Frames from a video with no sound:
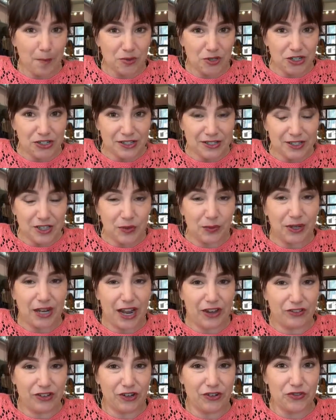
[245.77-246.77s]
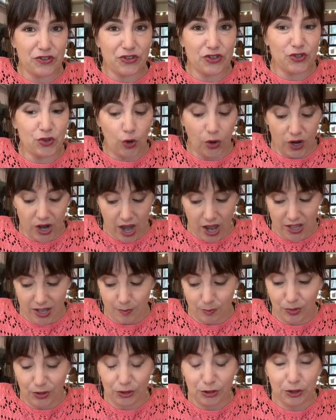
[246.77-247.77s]
options that we have here in the store.
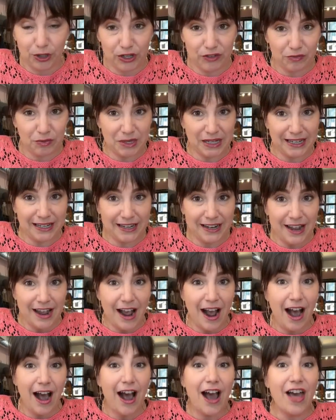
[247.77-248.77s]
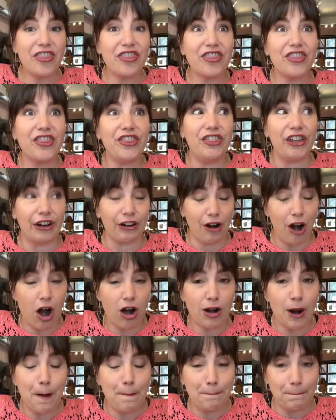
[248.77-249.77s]
And believe me, there
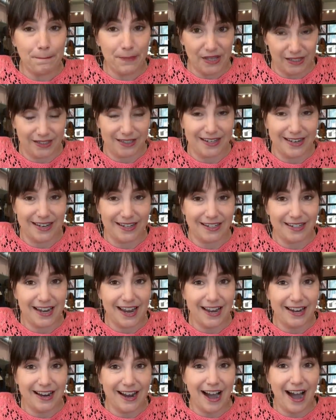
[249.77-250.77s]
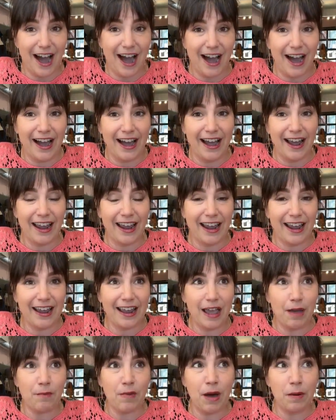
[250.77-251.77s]
are a million.
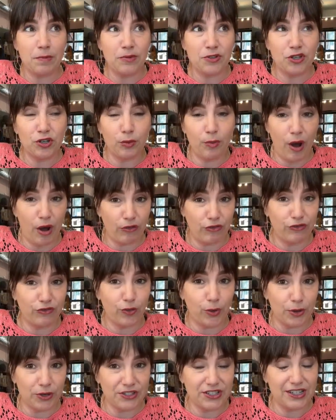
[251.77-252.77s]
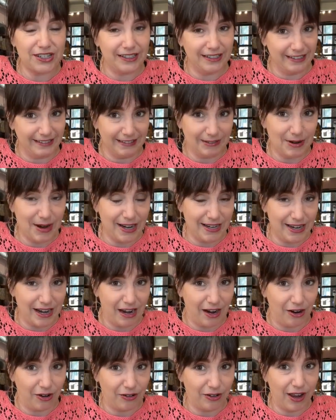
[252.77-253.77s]
I am up to about 14 right
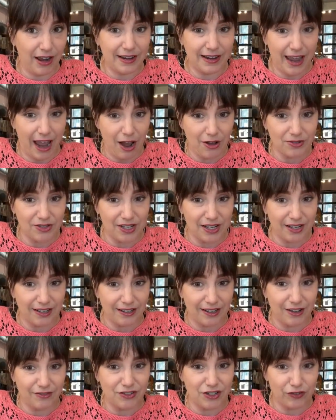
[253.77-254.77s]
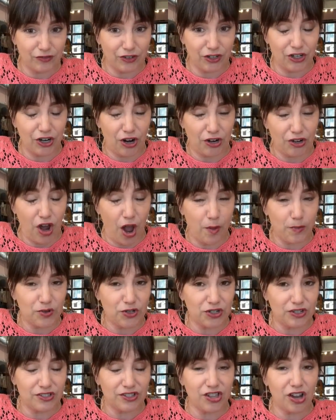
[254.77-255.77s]
now and counting of different yarn
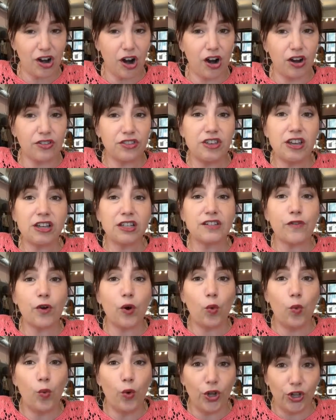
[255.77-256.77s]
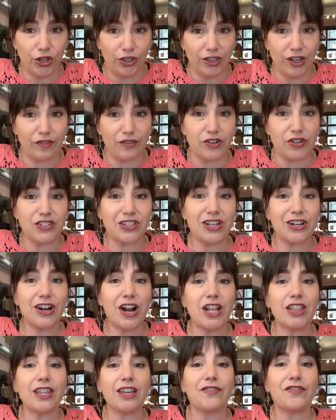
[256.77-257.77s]
options. There are things for wool lovers.
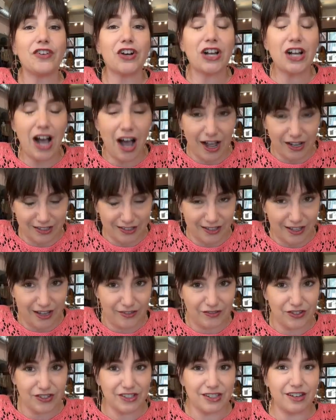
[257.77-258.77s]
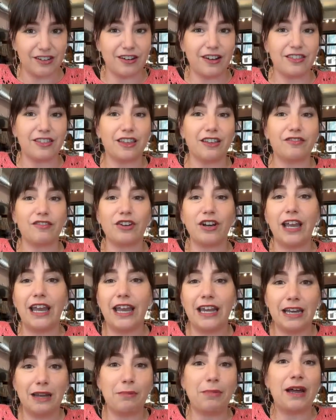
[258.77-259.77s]
There are things for cotton lovers. There are things for
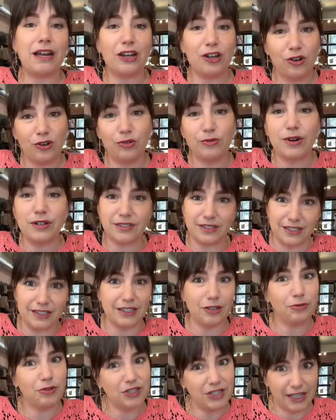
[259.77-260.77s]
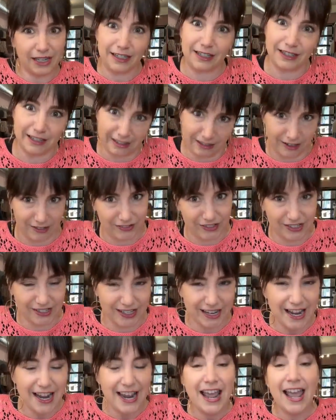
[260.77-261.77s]
anybody who wants to knit with anything
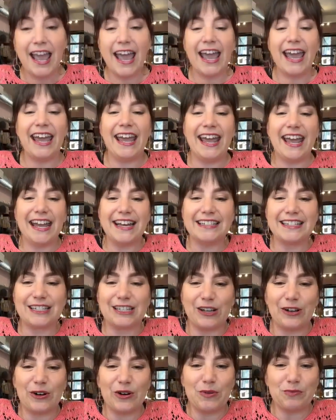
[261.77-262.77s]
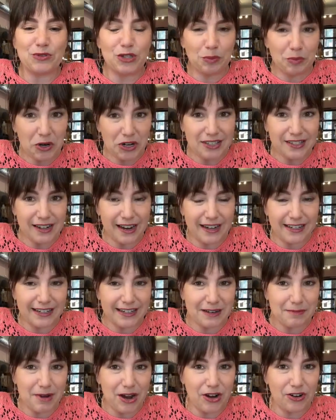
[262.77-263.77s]
lovers. And so I'm super
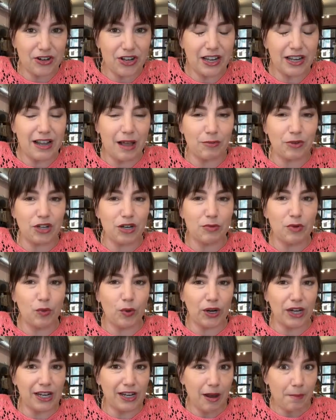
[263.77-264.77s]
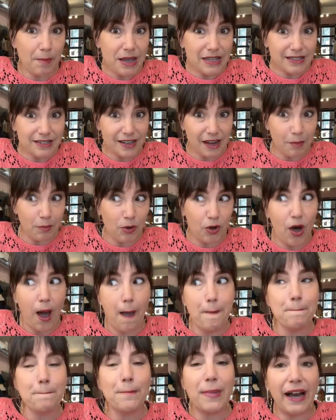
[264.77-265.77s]
excited about it. I'm going to be working on my sample.
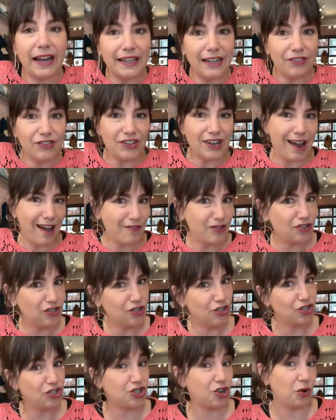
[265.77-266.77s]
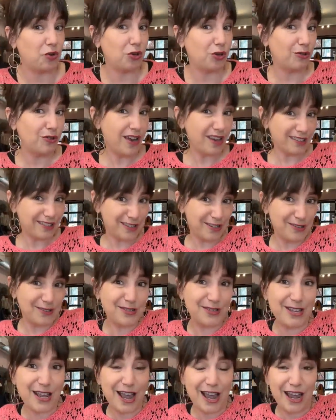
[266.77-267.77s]
I might even have it to show you next
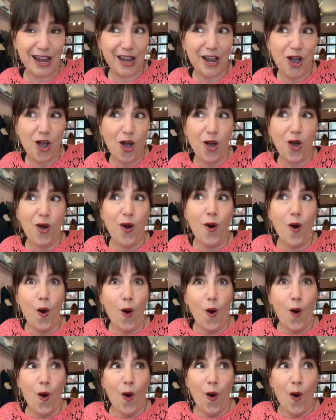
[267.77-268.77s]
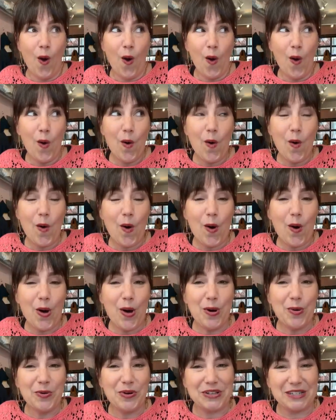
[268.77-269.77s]
Tuesday. Woo,
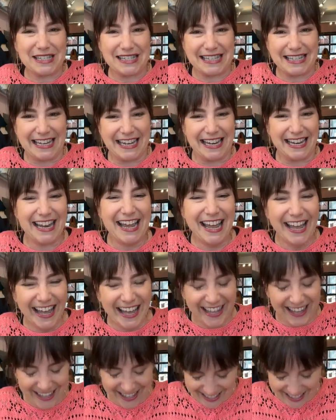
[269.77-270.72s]
we'll see.